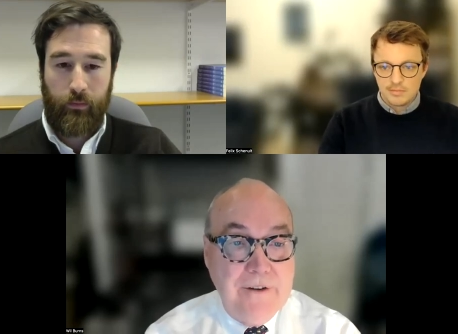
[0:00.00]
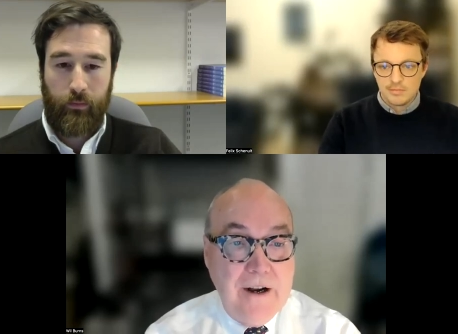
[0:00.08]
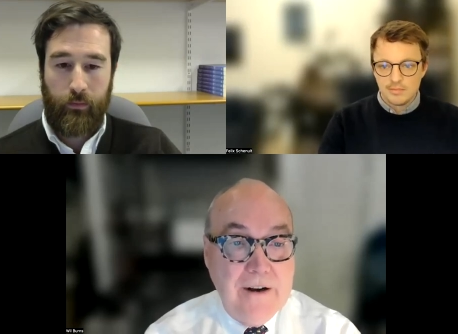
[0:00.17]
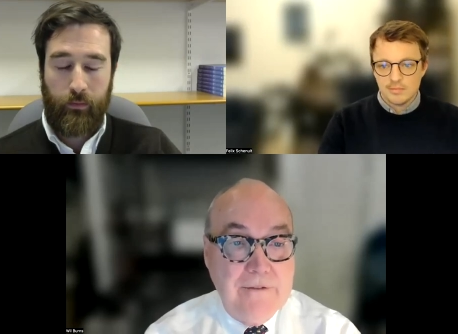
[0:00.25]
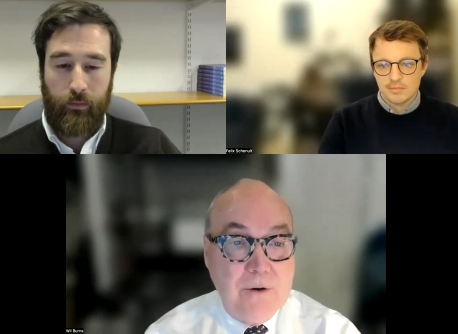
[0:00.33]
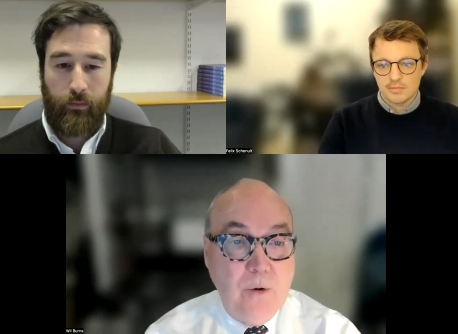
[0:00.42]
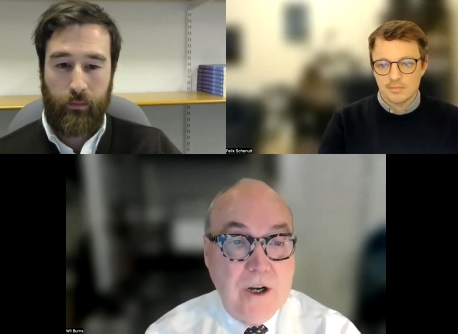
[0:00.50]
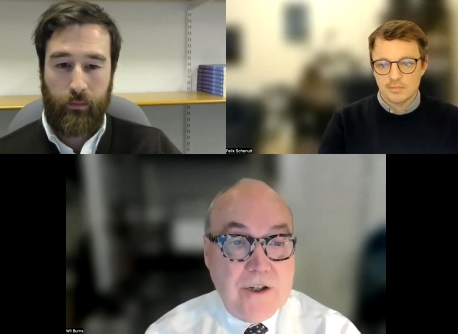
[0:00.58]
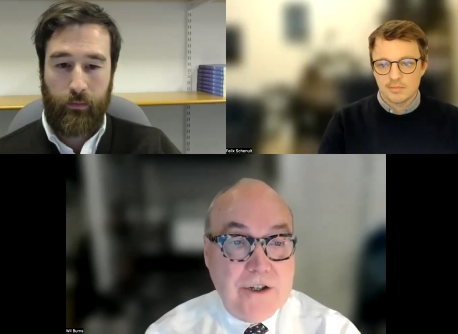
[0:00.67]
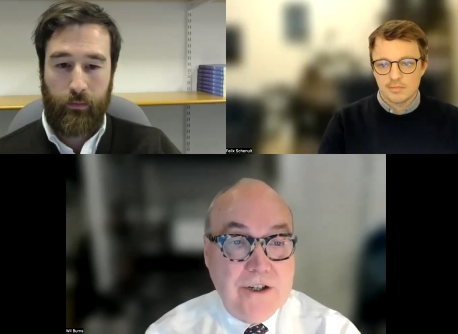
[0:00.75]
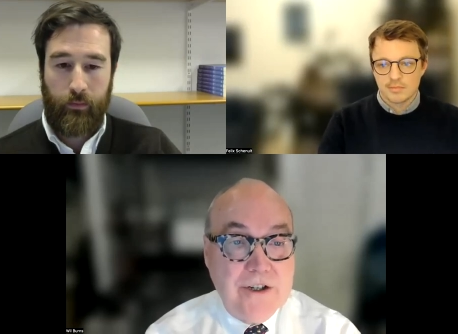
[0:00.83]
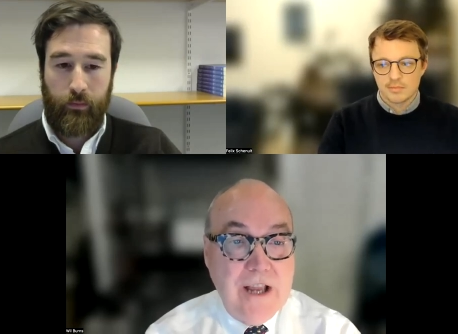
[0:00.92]
Speaker 1: of
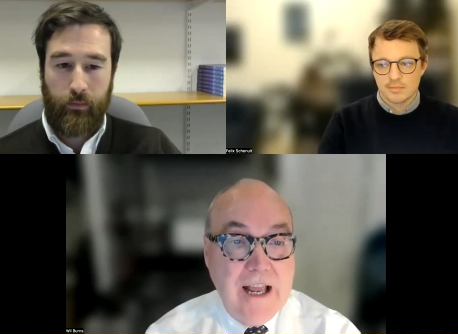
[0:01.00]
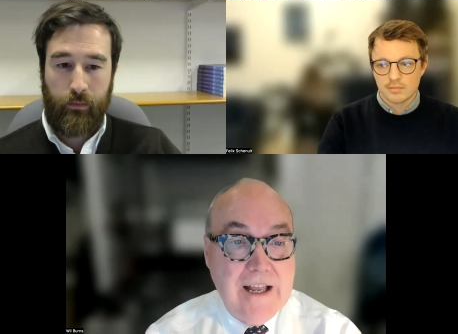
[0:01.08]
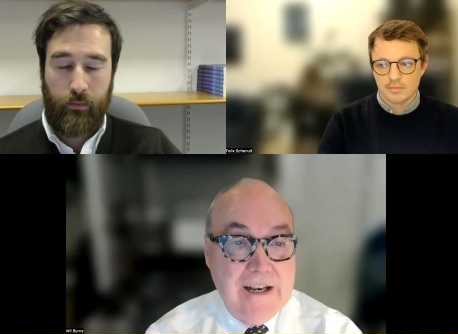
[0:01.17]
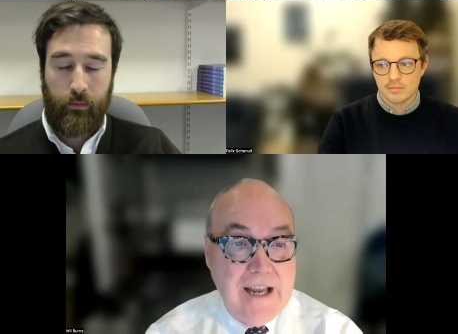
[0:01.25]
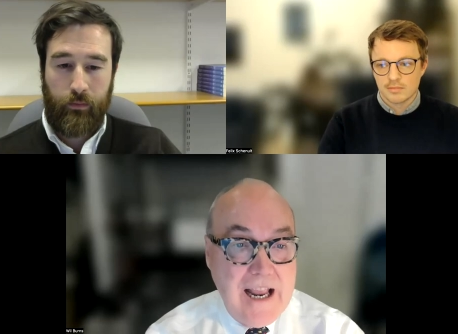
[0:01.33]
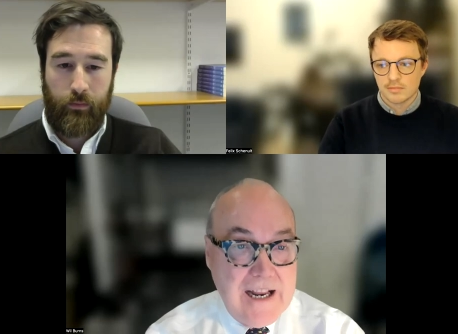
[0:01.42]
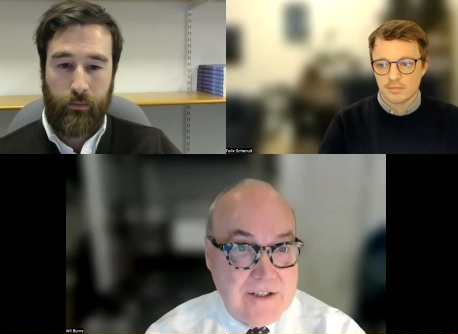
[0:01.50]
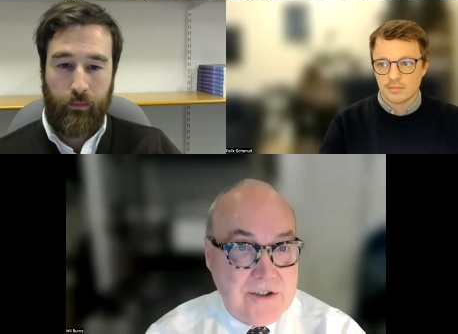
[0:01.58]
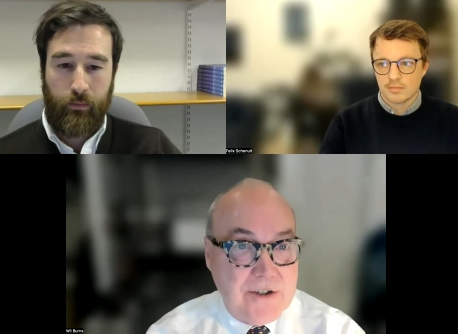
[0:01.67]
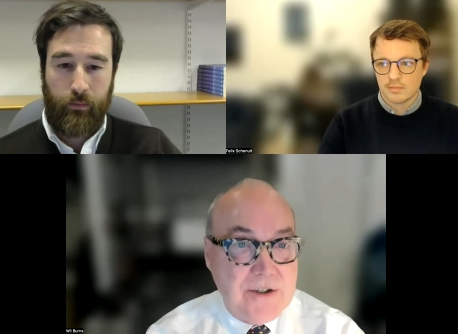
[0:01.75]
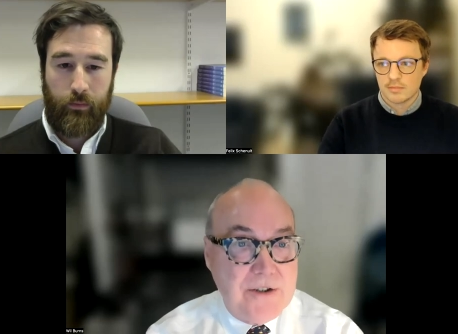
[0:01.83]
question and answer.